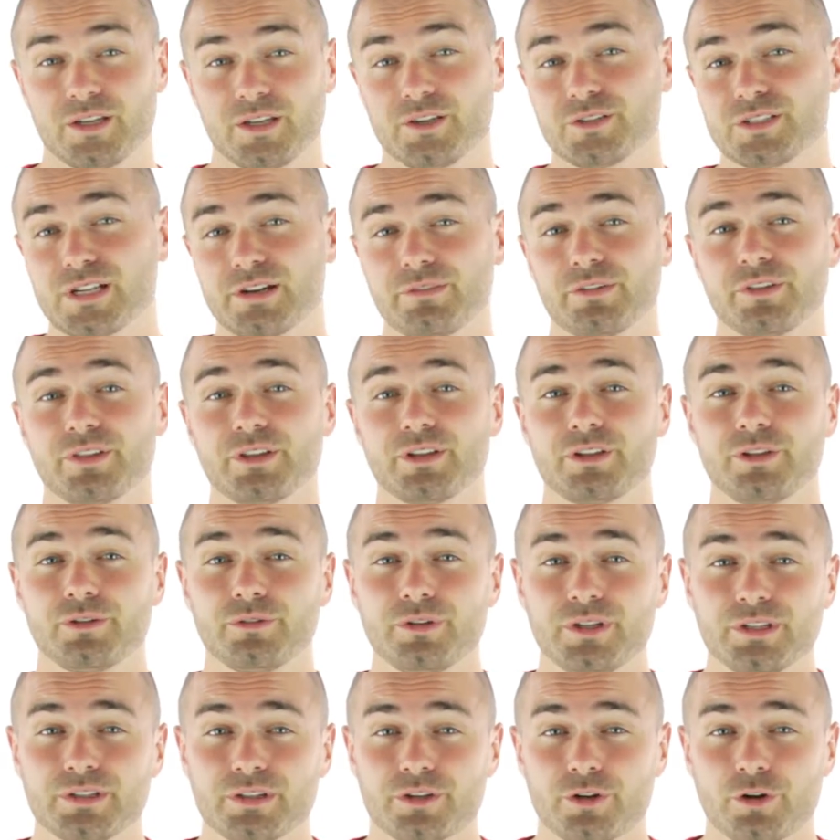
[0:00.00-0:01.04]
here's everything
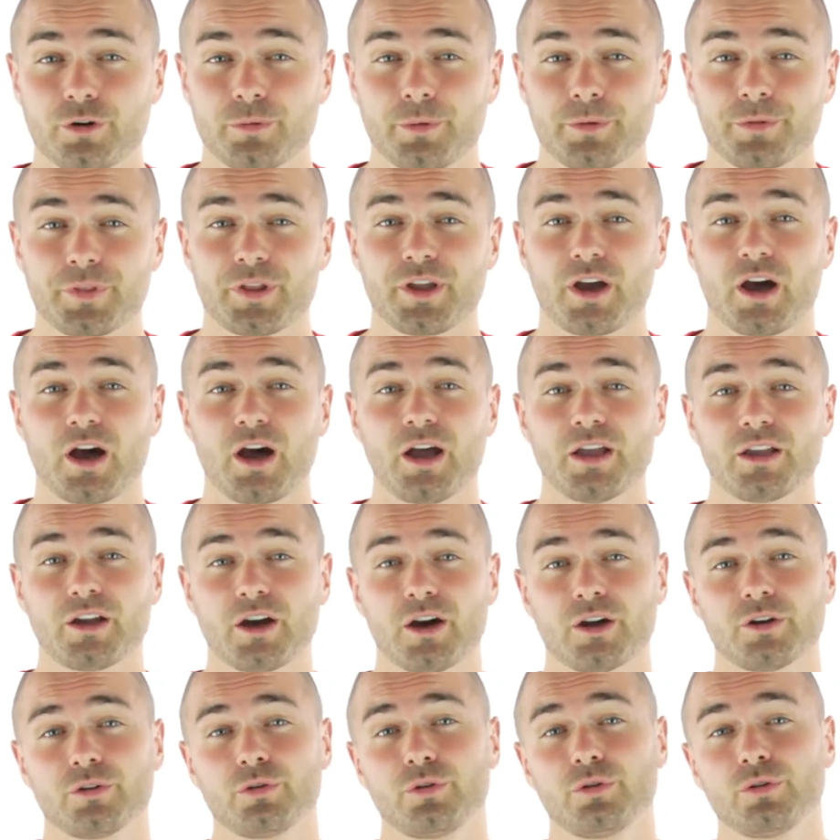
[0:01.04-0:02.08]
you need to know about the
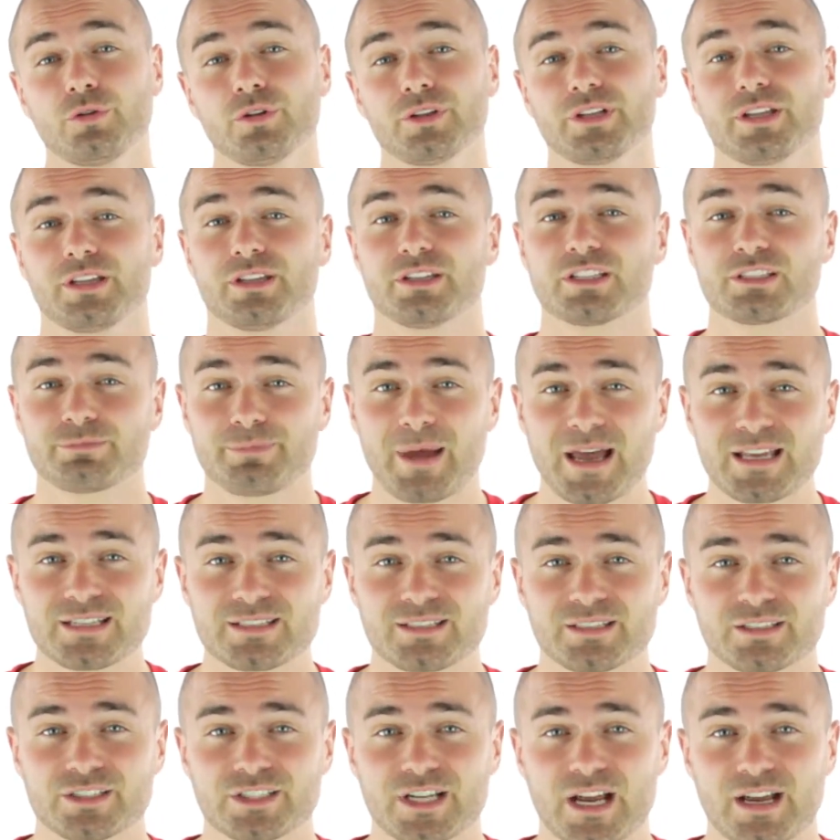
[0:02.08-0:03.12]
Icon Hooligan
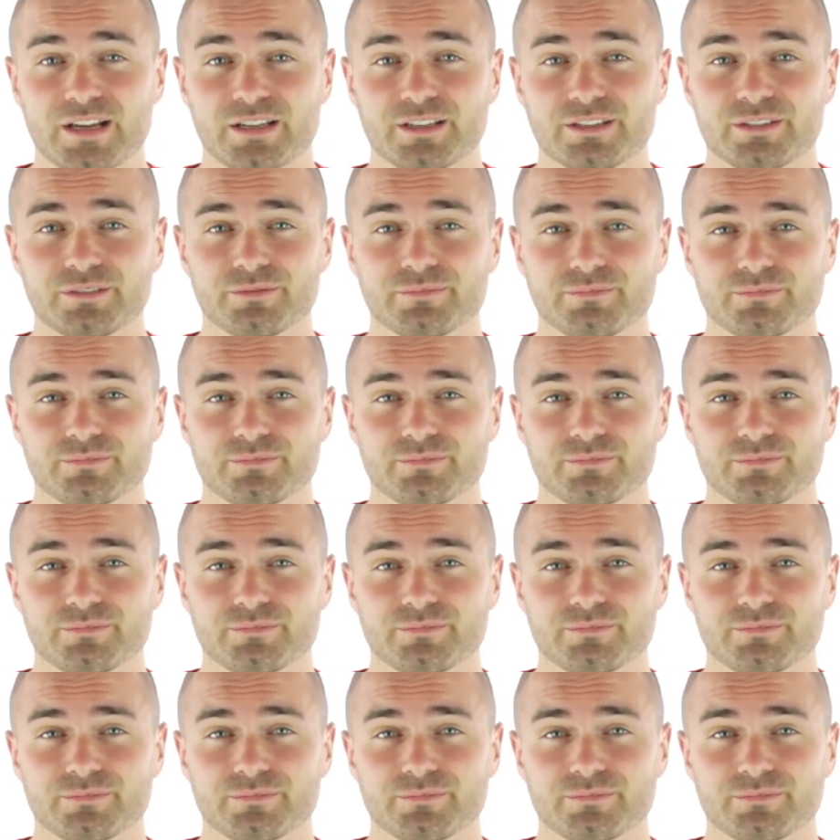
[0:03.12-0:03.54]
Spaztyk jacket.